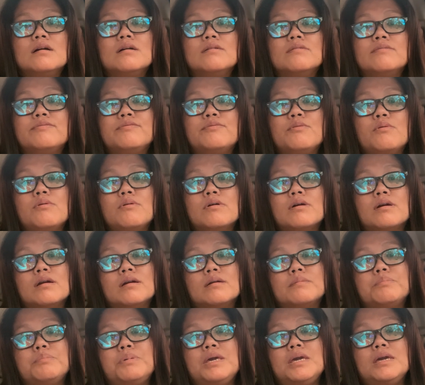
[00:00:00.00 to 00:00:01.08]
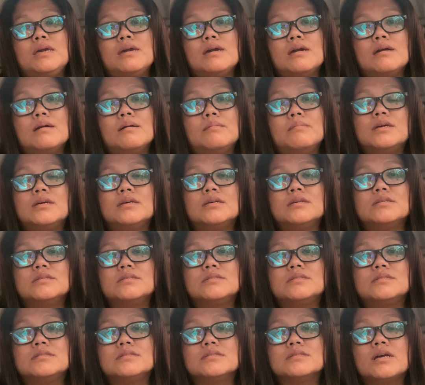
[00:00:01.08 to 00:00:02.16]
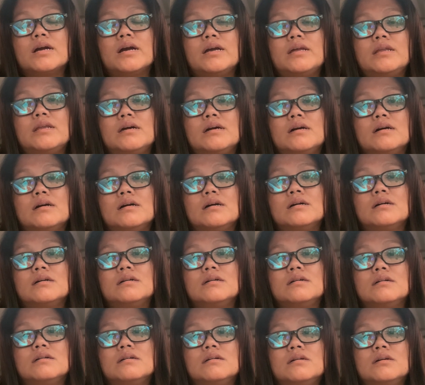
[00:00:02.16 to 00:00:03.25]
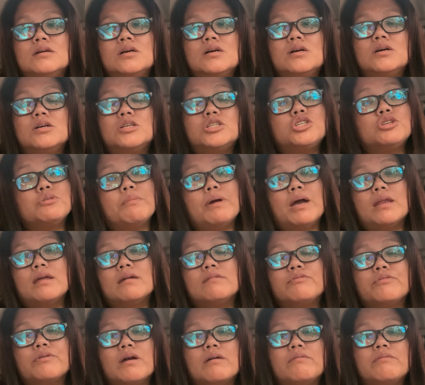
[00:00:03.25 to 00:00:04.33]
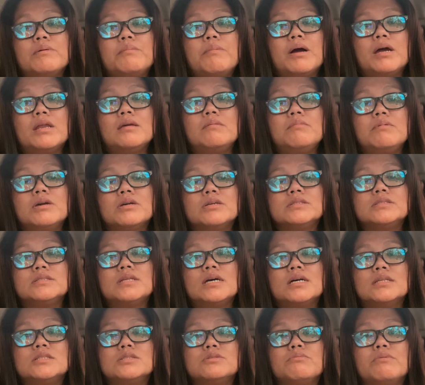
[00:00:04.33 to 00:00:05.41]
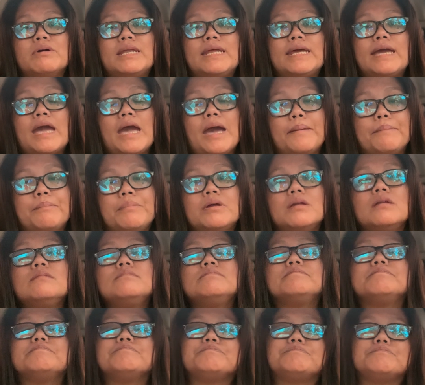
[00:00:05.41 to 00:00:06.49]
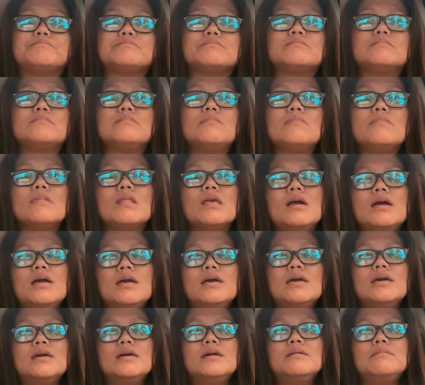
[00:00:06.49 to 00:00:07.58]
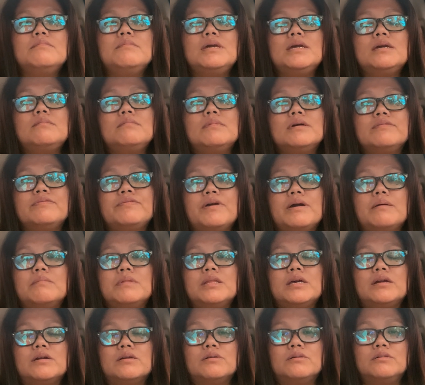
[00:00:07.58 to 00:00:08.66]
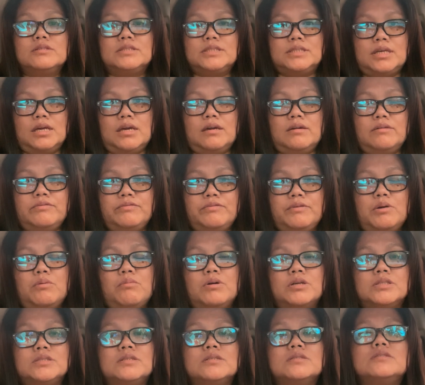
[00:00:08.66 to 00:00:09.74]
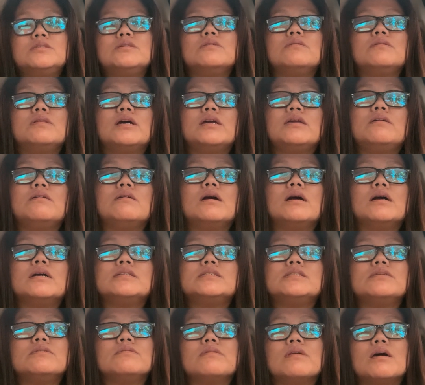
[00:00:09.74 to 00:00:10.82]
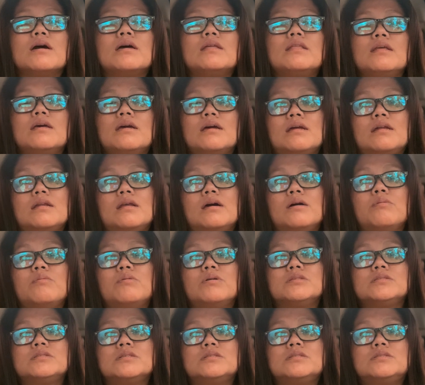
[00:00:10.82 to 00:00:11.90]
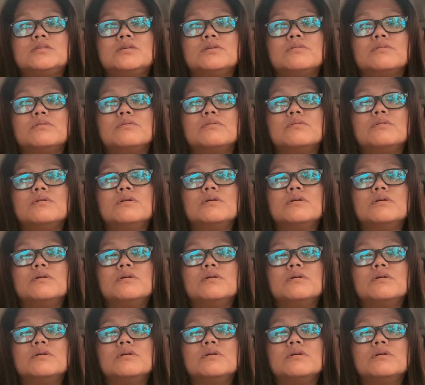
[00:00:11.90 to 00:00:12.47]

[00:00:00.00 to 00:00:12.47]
4 p.m. is kind of traumatic for everybody because that's when it happened. Me and my family are all safe. I wanted to let you guys know that, and I wanted to